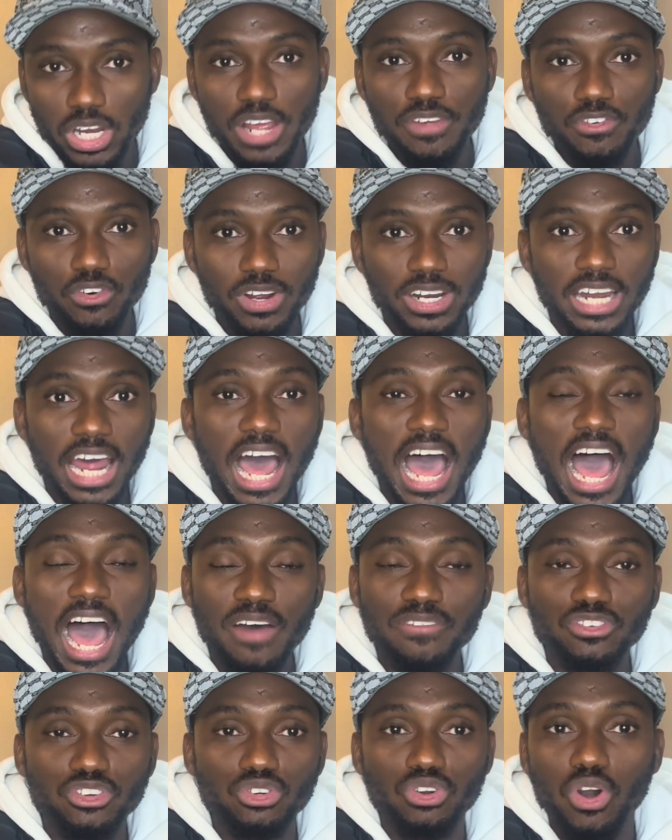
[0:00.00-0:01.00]
Everyone
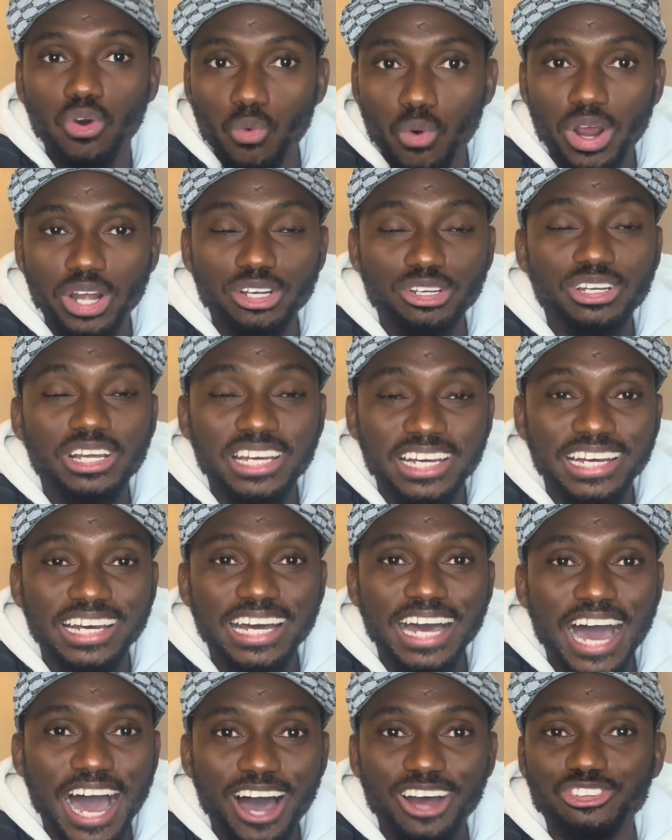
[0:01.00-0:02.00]
have to know
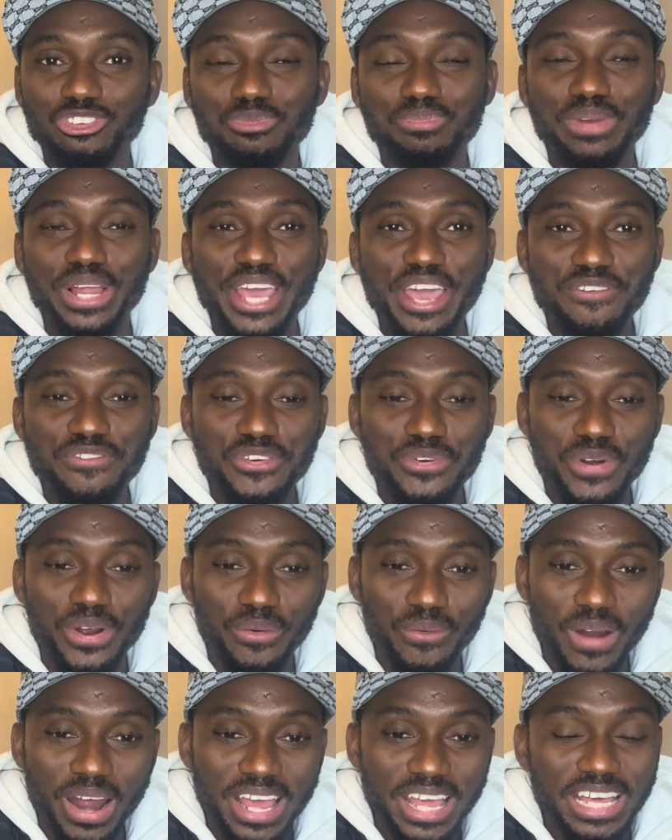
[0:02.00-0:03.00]
how to play everywhere,
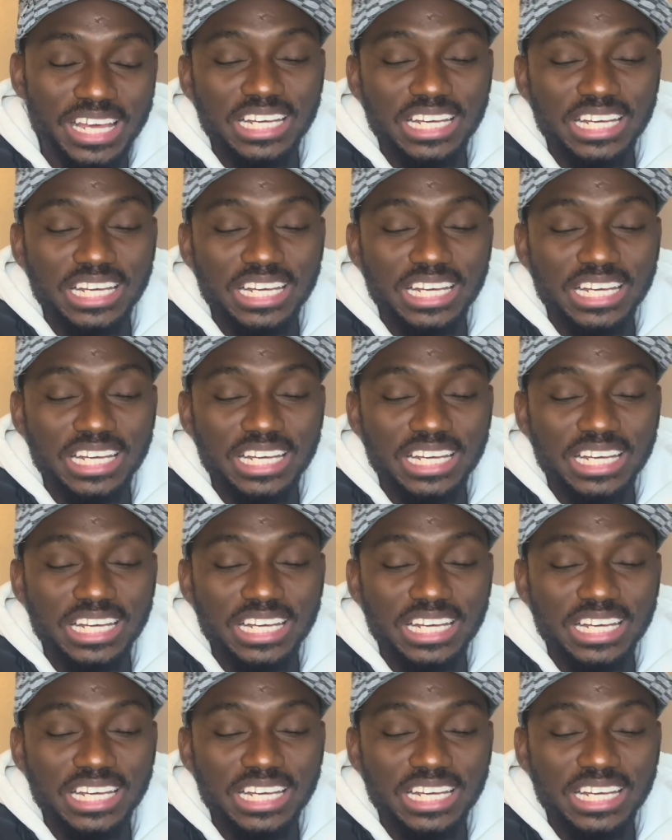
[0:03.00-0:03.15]
right?